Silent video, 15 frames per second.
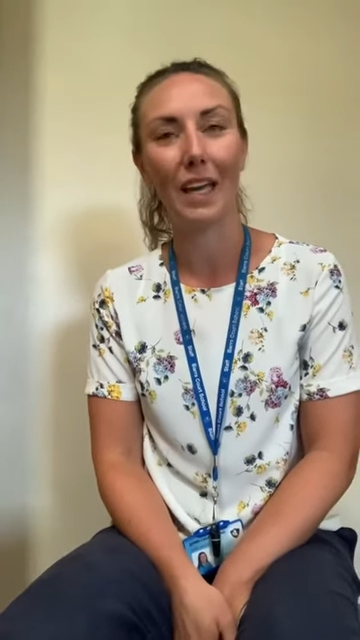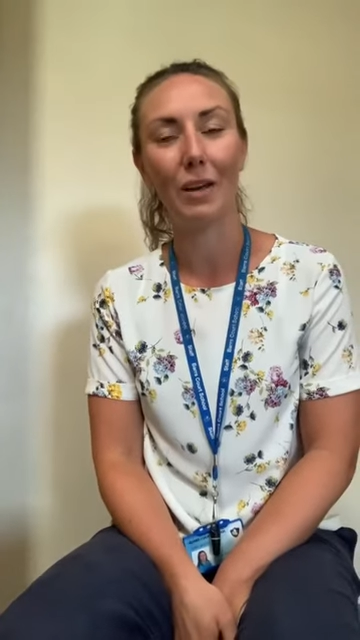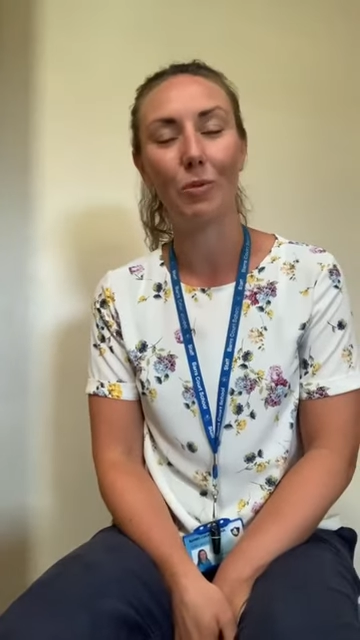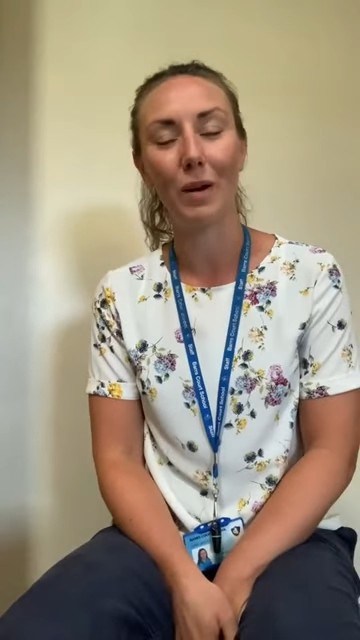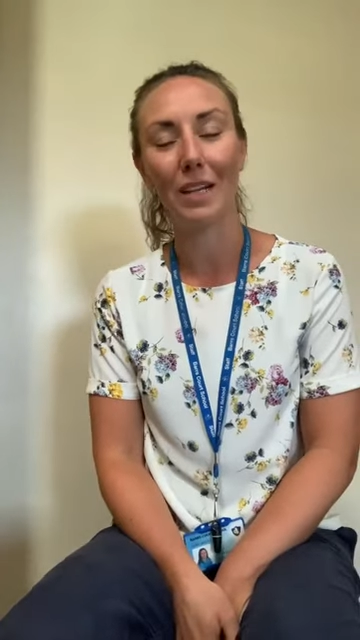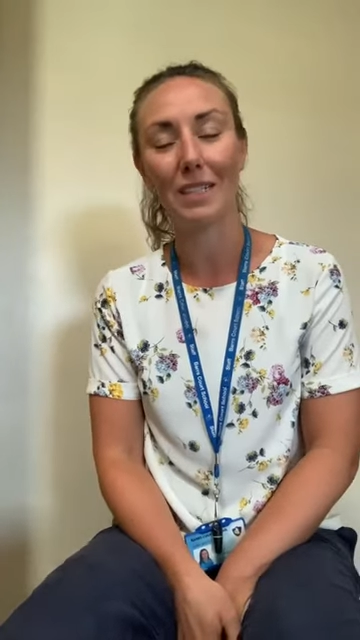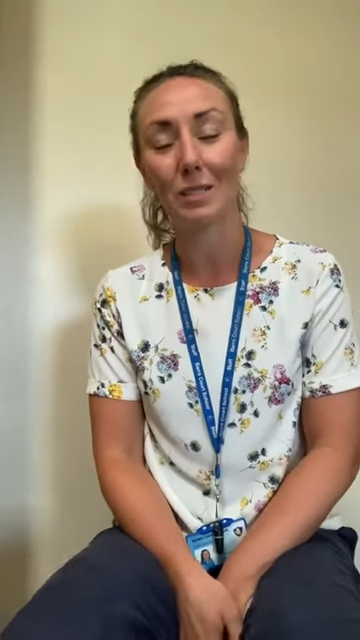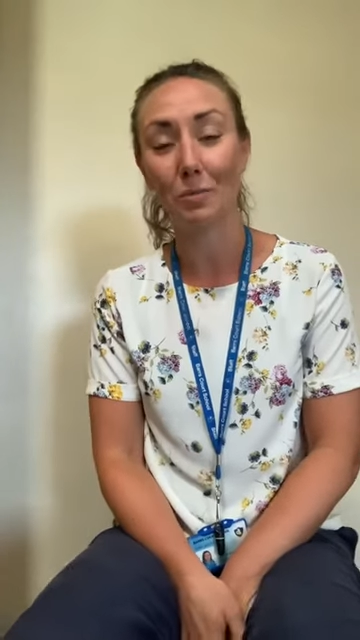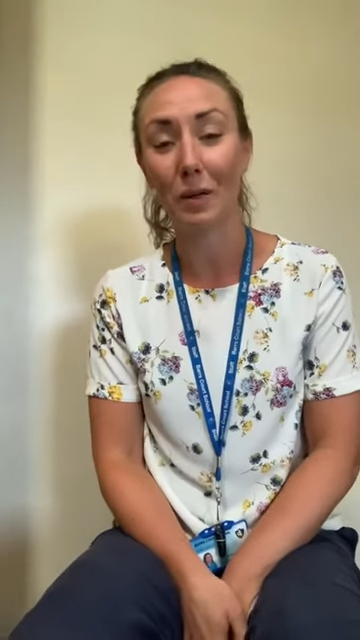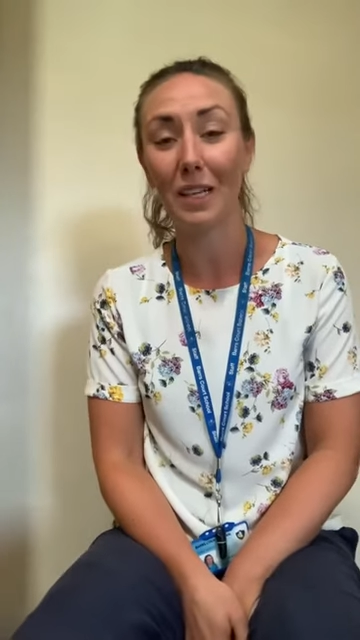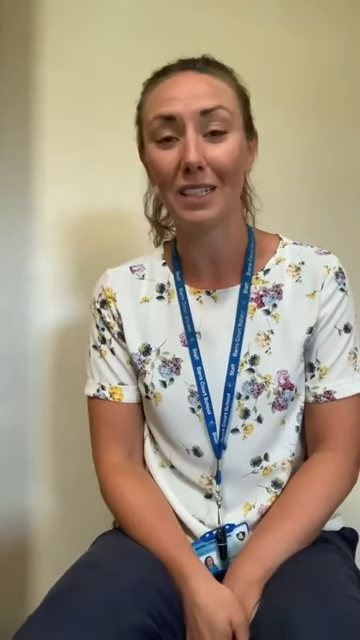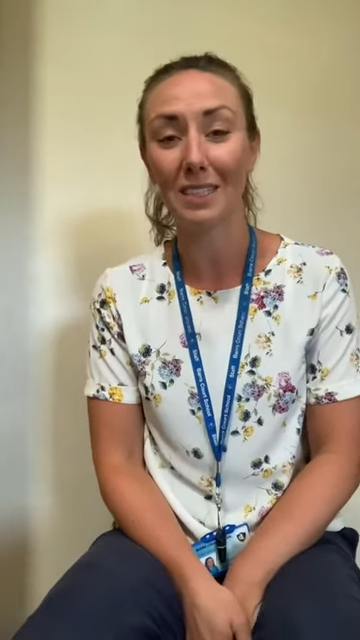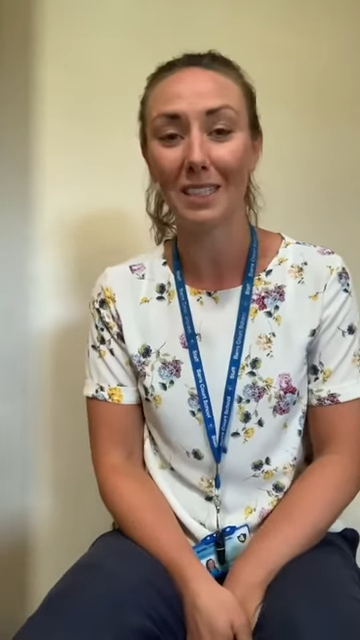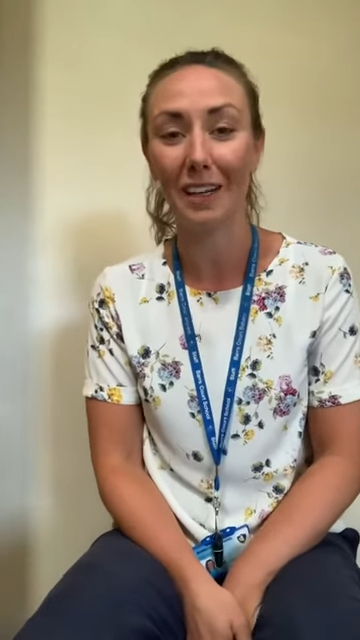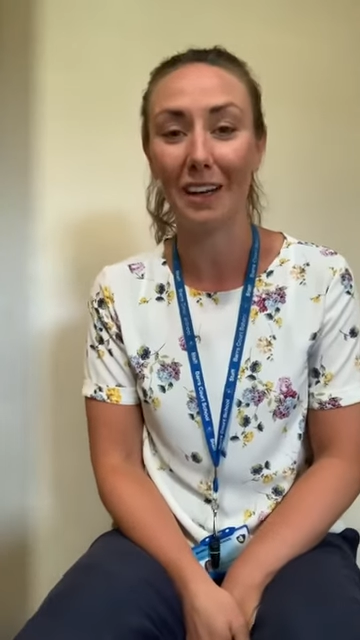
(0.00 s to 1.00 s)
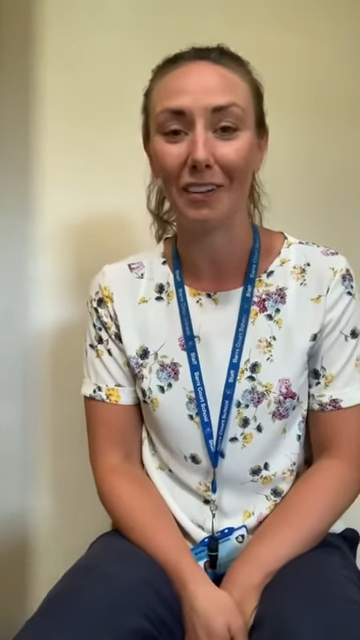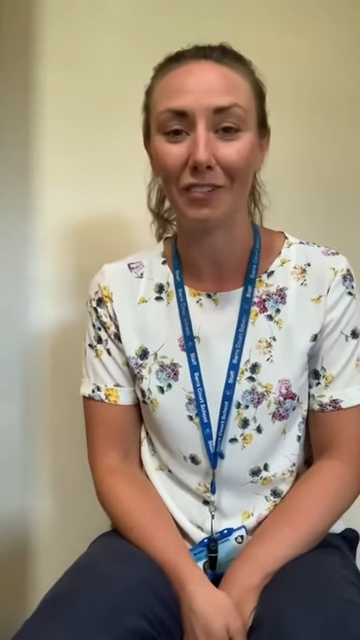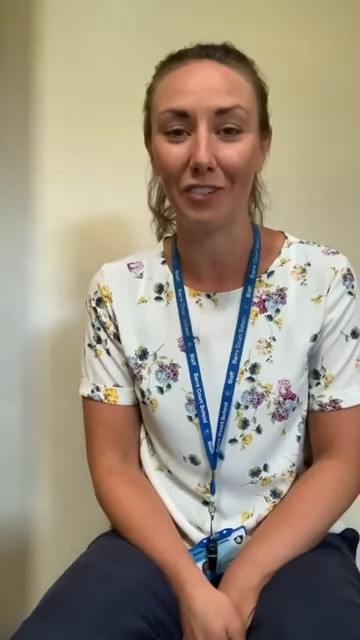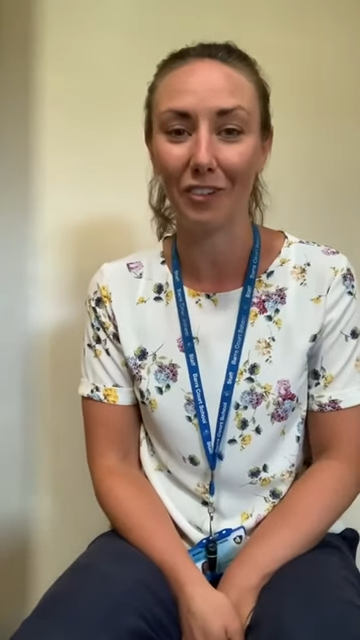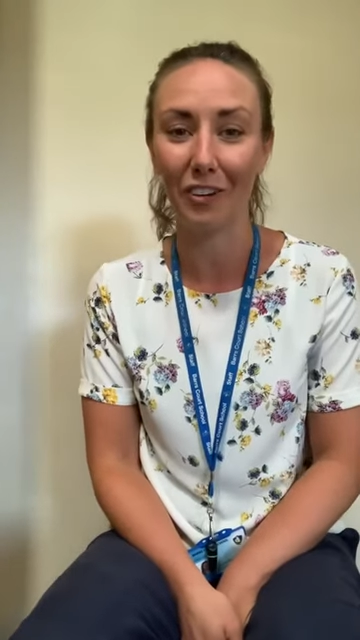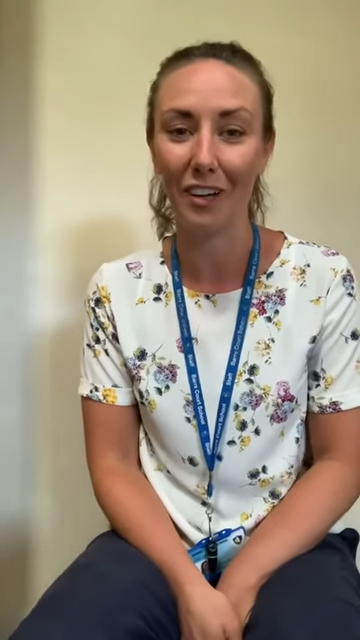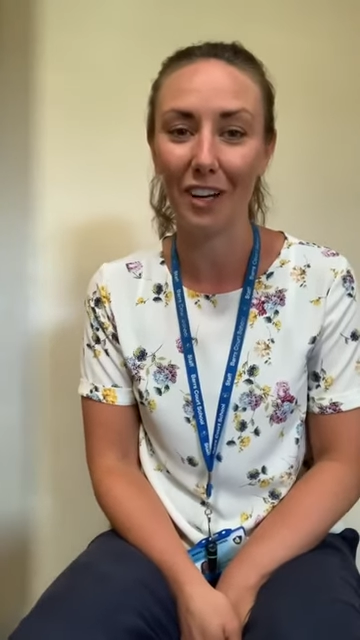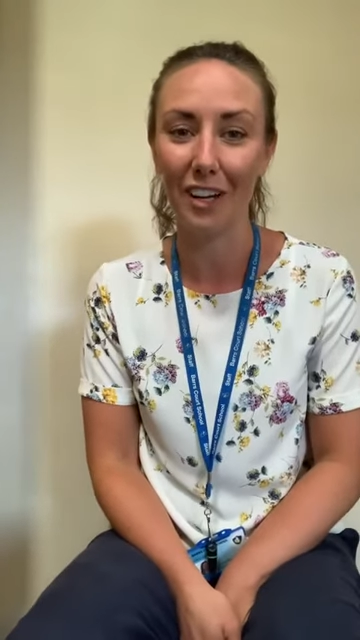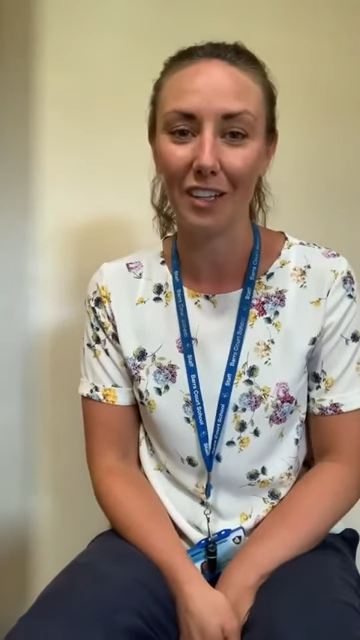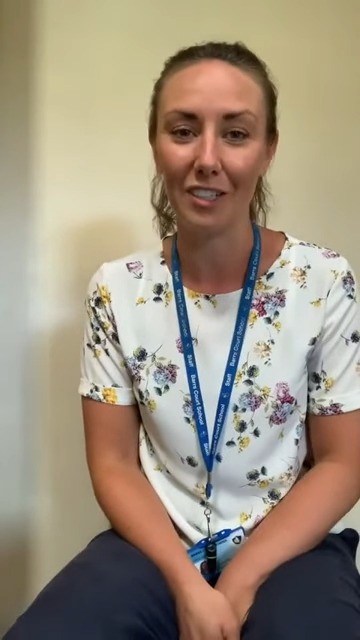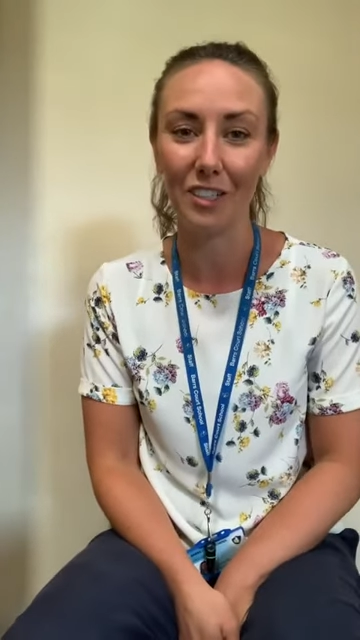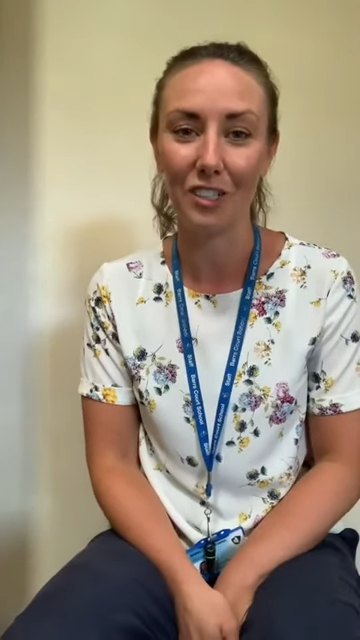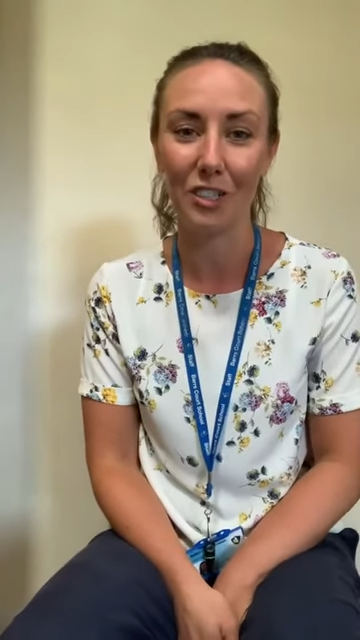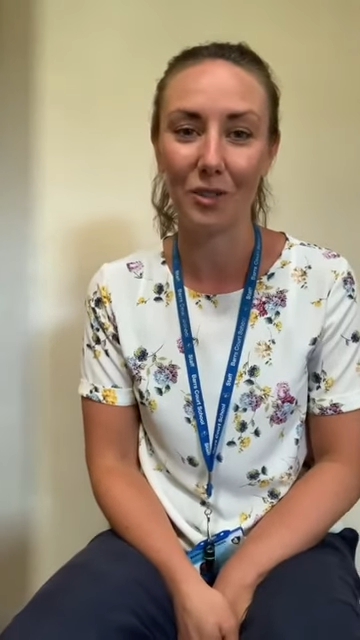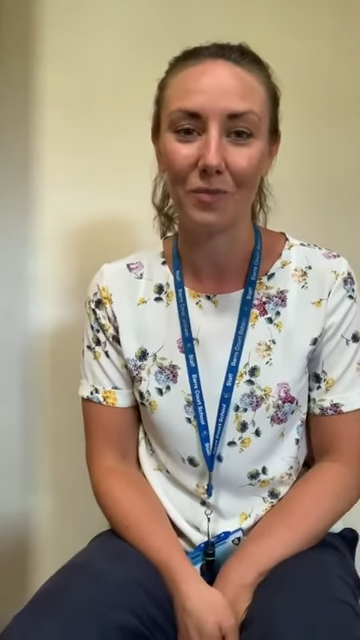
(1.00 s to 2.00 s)
went to Pizza Hut for our
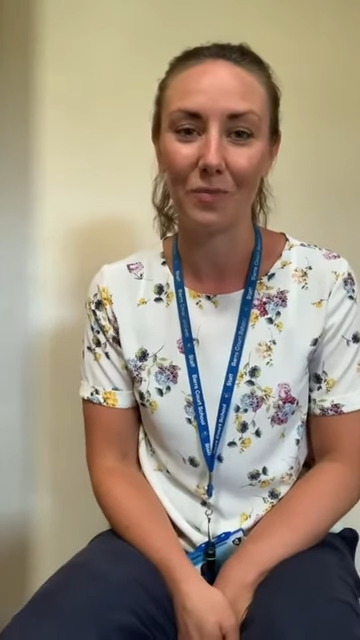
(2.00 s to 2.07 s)
lunch.